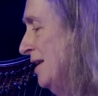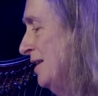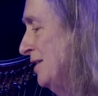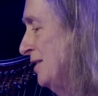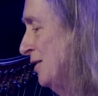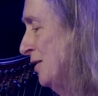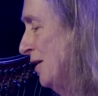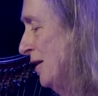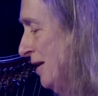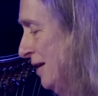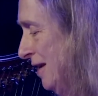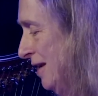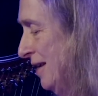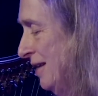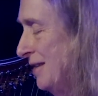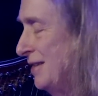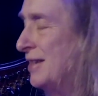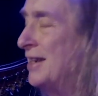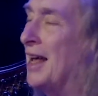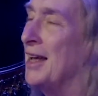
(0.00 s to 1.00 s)
is
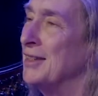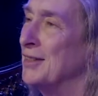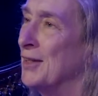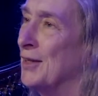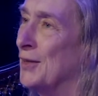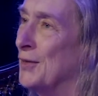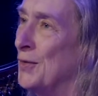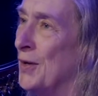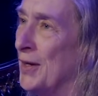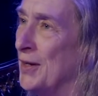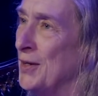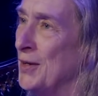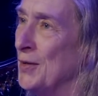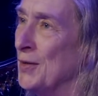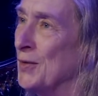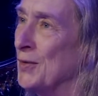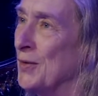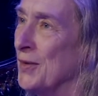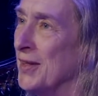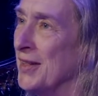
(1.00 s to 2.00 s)
it's a nice little trick to
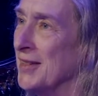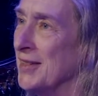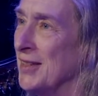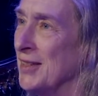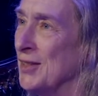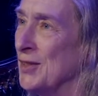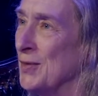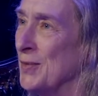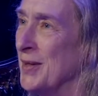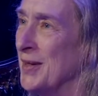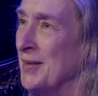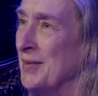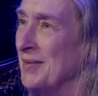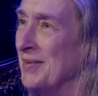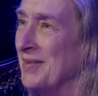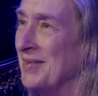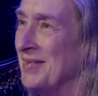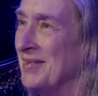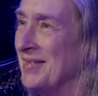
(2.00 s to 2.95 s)
use for this instrument.